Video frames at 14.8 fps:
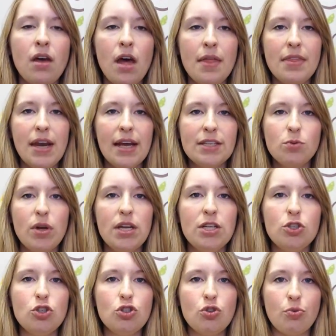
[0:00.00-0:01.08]
The next one
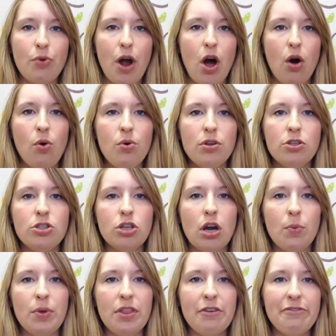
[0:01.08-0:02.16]
is throw. Start
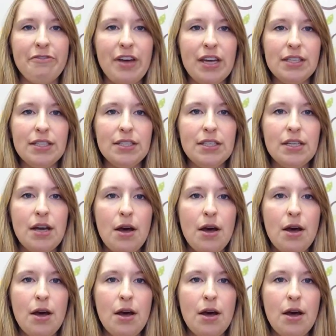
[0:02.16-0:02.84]
with a fist,